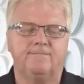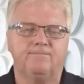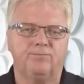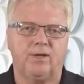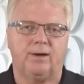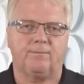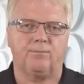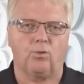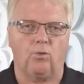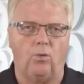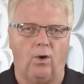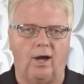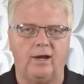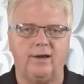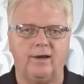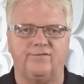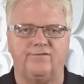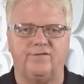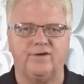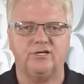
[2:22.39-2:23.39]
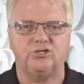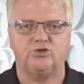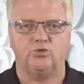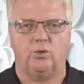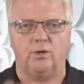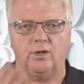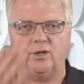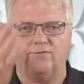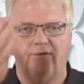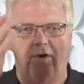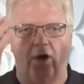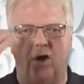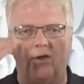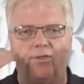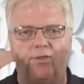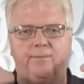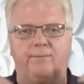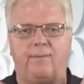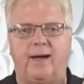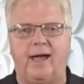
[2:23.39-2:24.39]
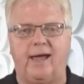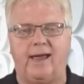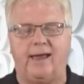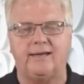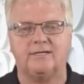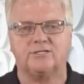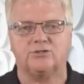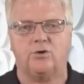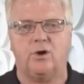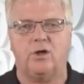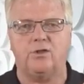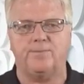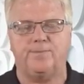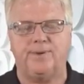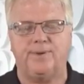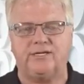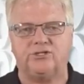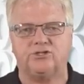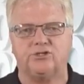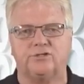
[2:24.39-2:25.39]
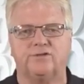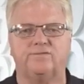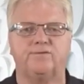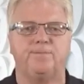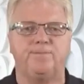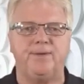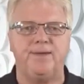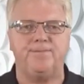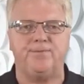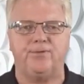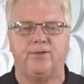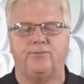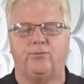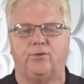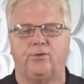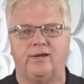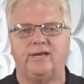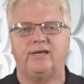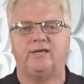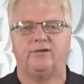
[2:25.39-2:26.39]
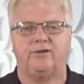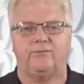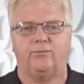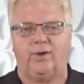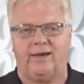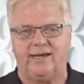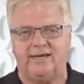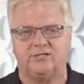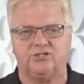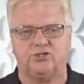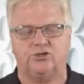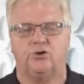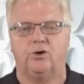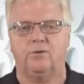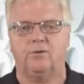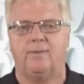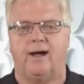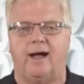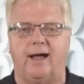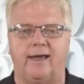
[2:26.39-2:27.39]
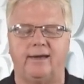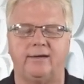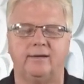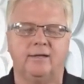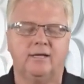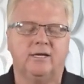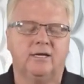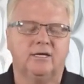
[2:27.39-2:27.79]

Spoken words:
Number 1, a visual of all the minds or all the pictures of the people that went into your mind